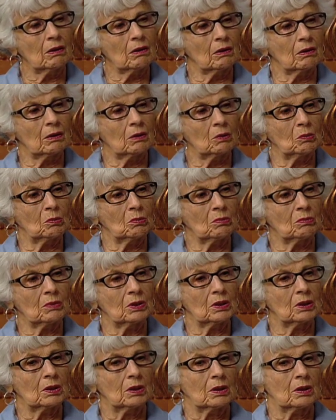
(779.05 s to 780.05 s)
Um,
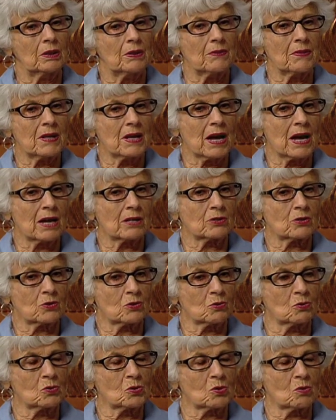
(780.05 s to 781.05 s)
they ask
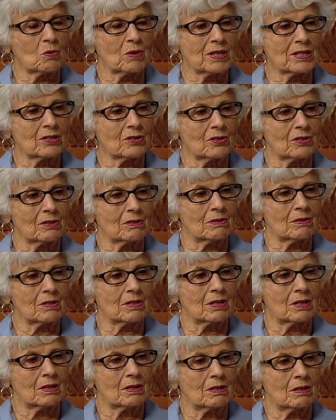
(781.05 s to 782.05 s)
those questions.
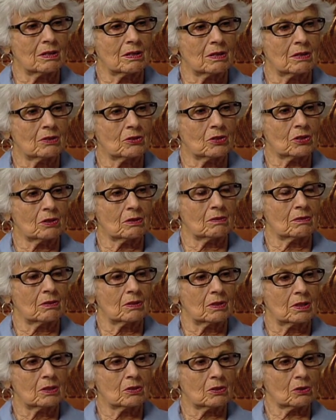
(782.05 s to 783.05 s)
Mm-hmm. Because it,
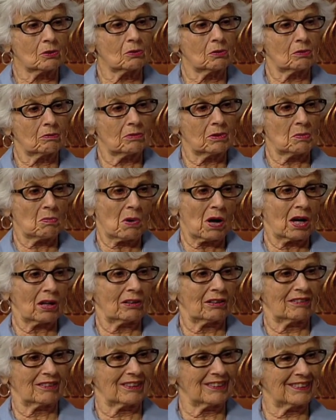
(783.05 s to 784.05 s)
it's, a good
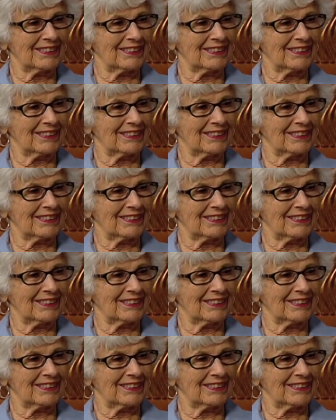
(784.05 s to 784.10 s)
reminder.